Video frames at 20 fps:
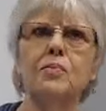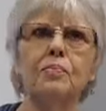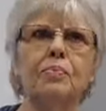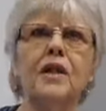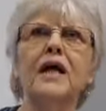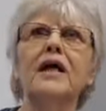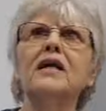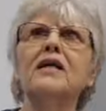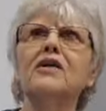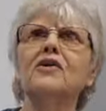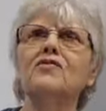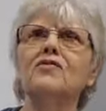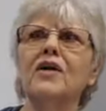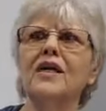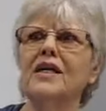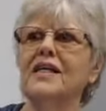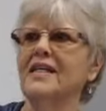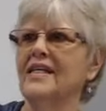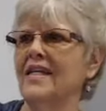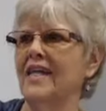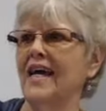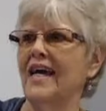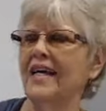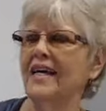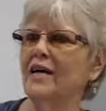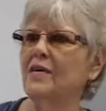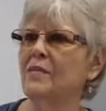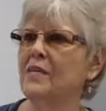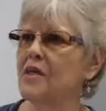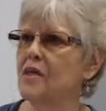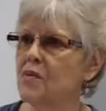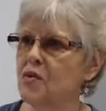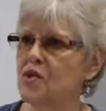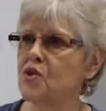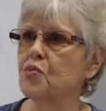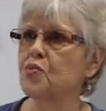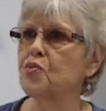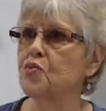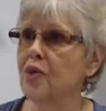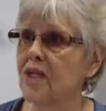a plane going to run into that? I mean, it
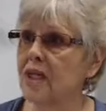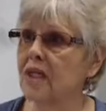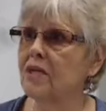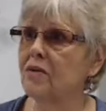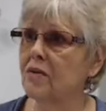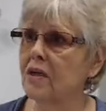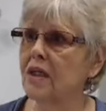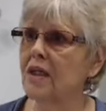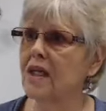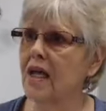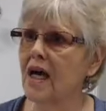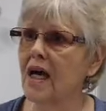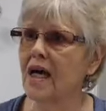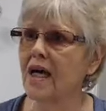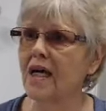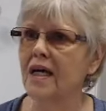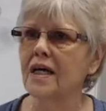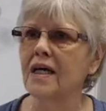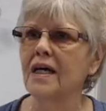was really, really high.